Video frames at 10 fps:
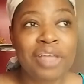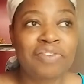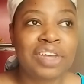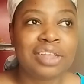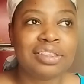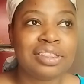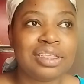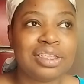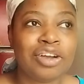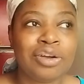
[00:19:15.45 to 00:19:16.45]
and finds
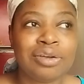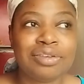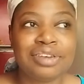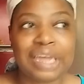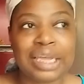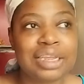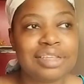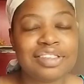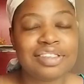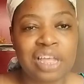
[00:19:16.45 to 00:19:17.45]
her dead
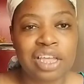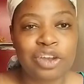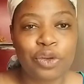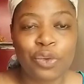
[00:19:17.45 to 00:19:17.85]
son,